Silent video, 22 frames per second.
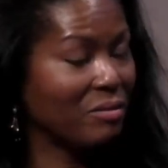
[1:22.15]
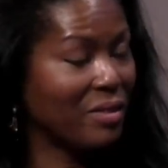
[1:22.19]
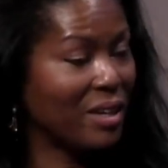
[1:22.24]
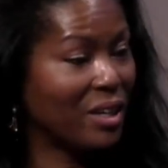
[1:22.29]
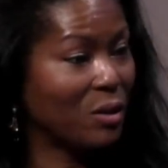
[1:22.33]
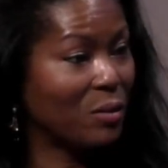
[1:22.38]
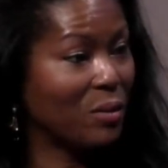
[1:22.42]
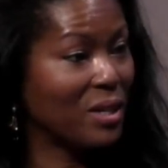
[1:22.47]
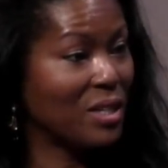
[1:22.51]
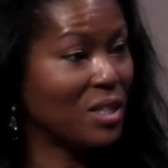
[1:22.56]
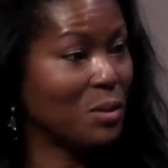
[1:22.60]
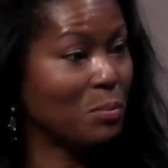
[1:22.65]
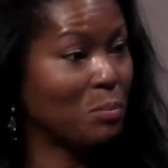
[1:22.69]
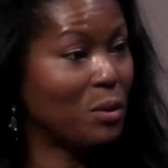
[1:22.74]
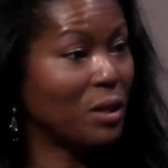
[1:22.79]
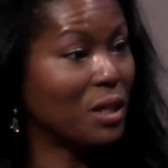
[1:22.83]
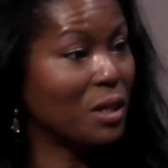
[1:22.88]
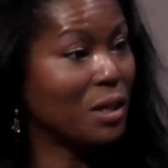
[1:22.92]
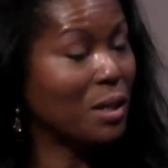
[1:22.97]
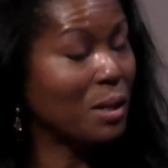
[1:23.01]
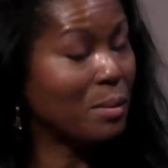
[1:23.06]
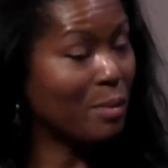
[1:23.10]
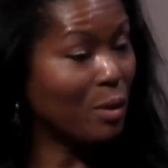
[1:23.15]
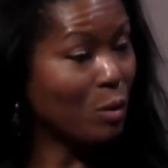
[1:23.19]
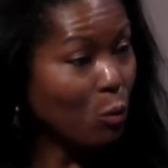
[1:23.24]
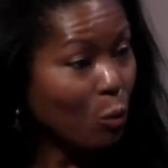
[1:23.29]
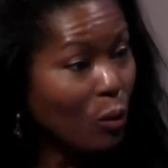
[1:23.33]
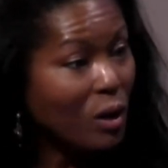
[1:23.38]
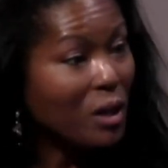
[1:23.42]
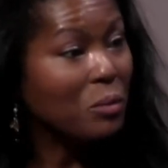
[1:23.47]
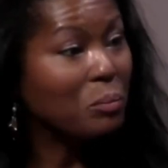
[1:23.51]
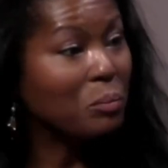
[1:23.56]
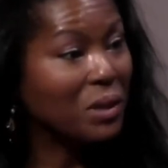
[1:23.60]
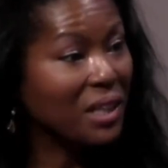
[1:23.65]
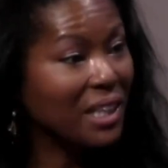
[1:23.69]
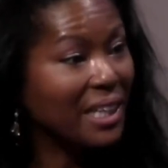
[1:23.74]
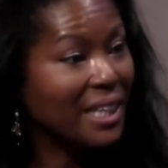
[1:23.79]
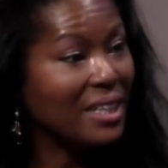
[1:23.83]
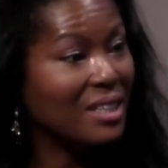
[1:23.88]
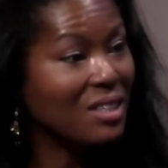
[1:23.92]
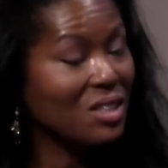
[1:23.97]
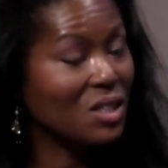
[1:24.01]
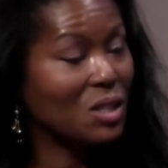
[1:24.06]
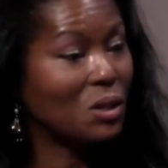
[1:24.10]
veterans and putting them in one
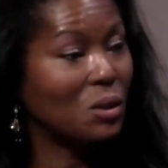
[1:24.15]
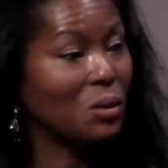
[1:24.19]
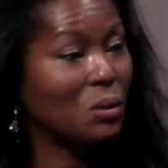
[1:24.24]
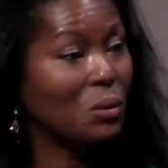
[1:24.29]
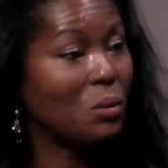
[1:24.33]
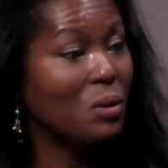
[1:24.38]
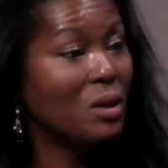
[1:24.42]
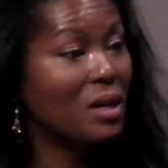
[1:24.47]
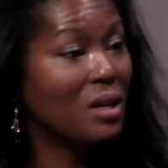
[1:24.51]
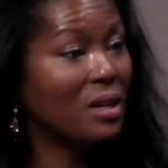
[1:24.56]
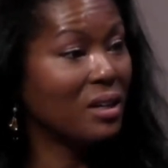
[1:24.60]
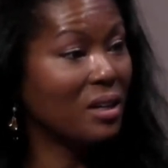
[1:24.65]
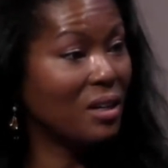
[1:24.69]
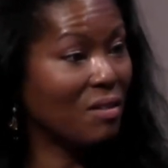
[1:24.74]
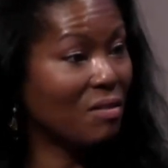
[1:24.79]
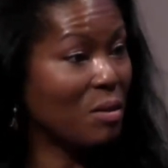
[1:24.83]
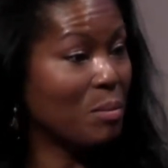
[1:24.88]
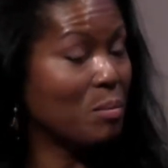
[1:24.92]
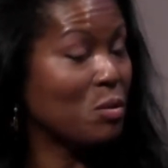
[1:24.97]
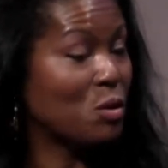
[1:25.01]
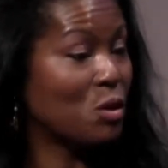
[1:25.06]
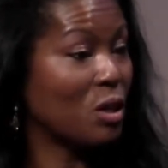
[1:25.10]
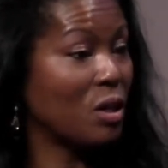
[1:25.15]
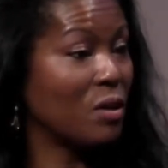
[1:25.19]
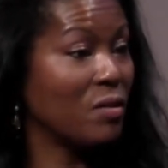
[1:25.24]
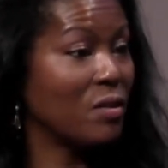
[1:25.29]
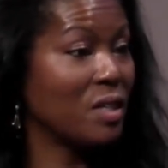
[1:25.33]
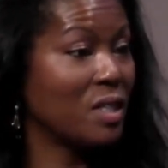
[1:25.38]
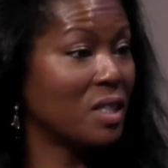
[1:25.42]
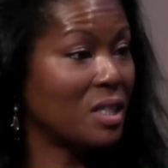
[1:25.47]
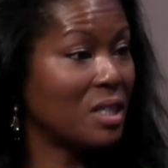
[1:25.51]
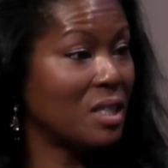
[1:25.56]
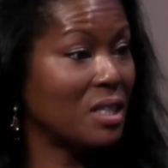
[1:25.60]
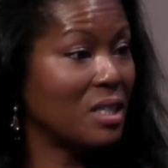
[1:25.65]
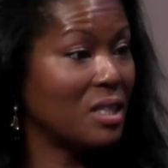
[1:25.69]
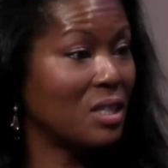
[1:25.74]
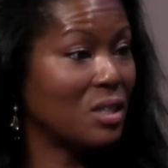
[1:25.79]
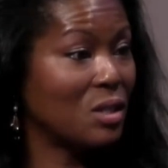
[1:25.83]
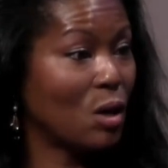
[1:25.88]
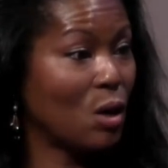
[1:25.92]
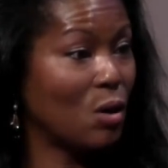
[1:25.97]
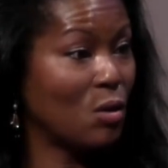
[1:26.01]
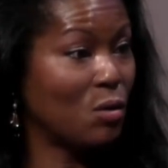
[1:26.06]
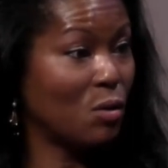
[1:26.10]
place to give them
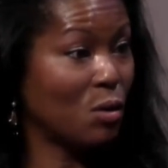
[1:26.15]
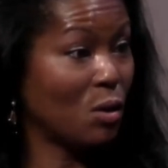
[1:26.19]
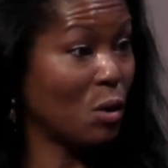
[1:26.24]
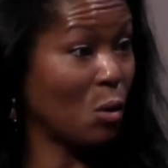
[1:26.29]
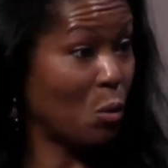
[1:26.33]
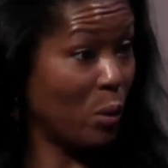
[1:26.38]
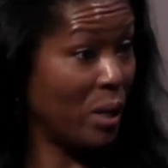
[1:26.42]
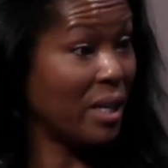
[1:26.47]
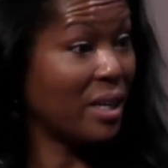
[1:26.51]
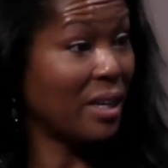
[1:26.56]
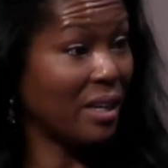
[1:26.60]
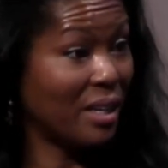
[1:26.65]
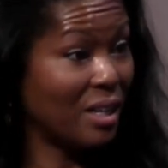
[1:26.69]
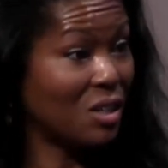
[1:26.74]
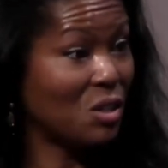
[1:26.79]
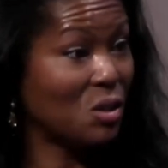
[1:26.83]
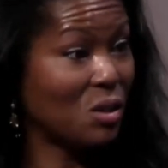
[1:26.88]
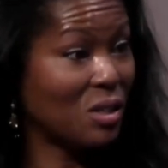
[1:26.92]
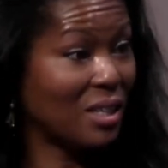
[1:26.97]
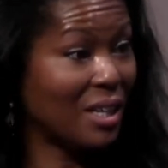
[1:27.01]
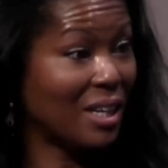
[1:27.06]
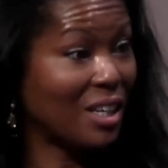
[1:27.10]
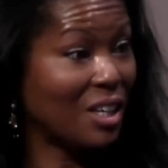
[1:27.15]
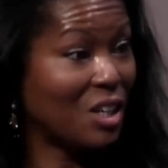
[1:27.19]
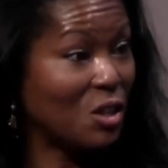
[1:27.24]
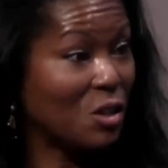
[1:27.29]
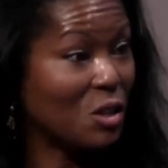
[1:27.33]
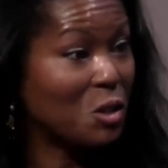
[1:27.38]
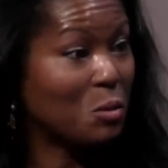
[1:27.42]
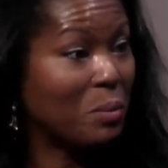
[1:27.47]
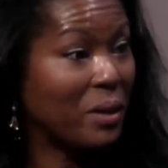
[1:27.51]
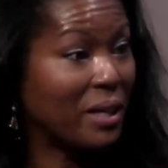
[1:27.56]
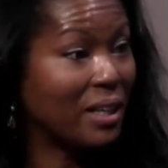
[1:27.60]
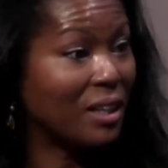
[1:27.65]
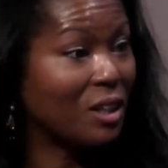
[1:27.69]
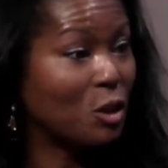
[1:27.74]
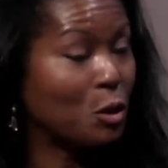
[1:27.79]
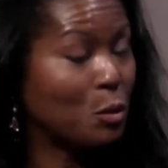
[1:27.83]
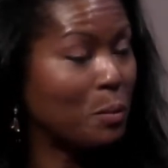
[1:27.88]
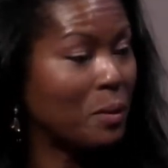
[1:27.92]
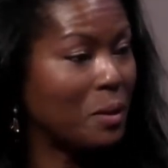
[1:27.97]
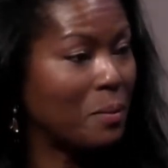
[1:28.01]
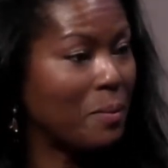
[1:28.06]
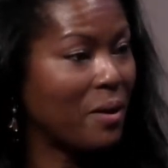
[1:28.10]
services over a weekend, as you said. Can you explain a
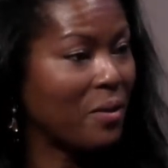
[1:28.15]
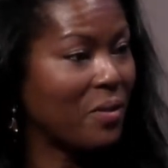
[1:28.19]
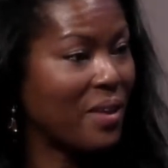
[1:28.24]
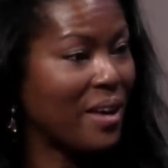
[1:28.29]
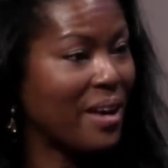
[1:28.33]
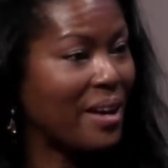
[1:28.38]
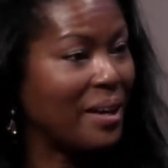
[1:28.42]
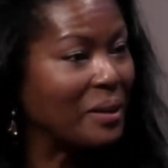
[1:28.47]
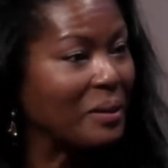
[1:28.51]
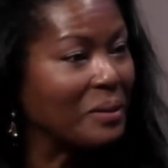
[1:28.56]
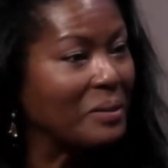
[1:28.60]
little bit about that?